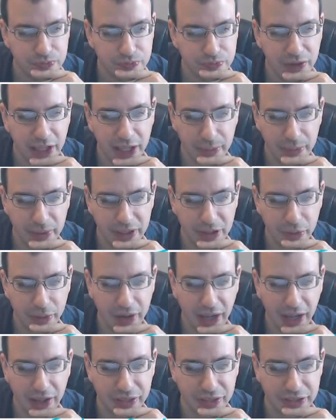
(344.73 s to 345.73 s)
Yep, I think we
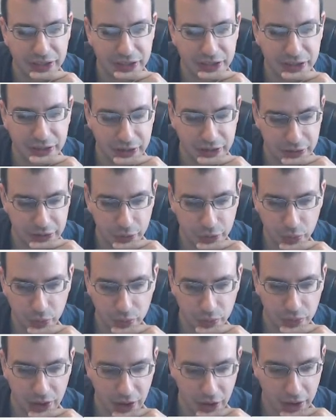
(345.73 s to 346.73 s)
got this.
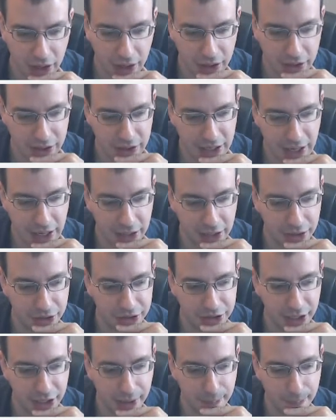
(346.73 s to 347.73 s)
Okay, calculator
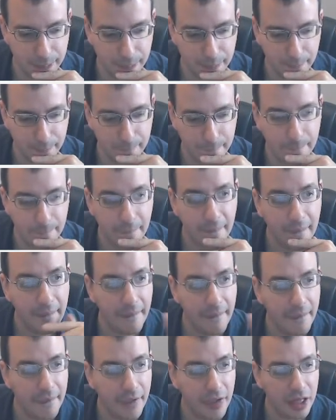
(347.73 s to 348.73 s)
time.
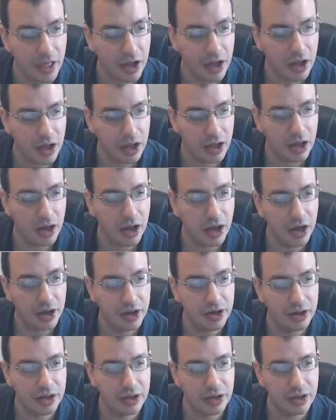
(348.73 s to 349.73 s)

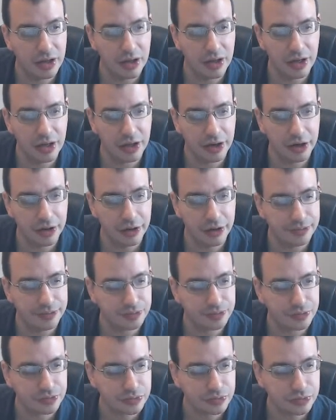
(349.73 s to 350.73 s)
On clear,
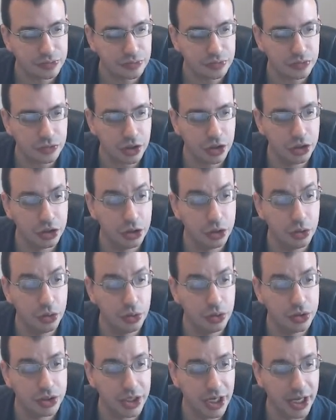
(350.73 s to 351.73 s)

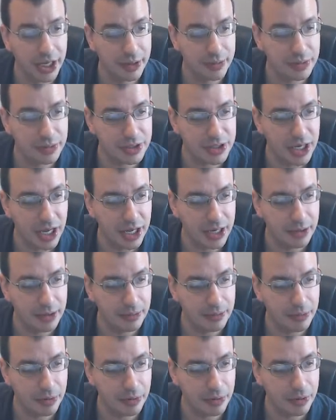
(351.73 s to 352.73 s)
2 times
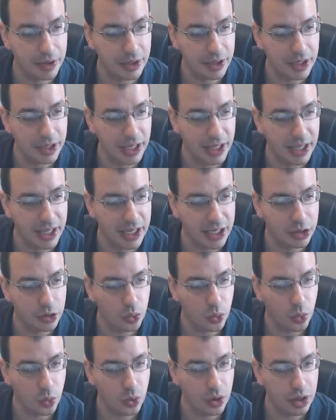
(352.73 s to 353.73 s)

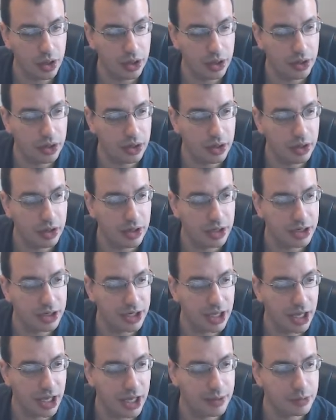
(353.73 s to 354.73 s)
9.81
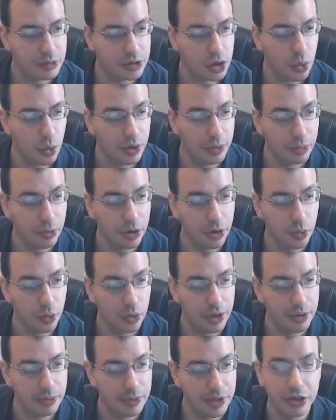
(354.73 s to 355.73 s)
times
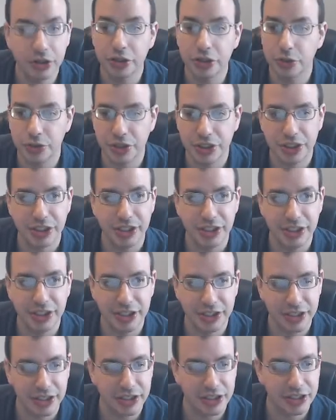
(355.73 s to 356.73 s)
1.1 meters, which is the
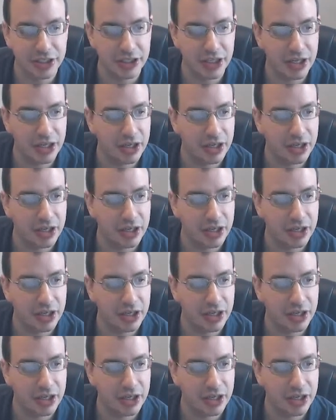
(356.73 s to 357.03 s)
distance,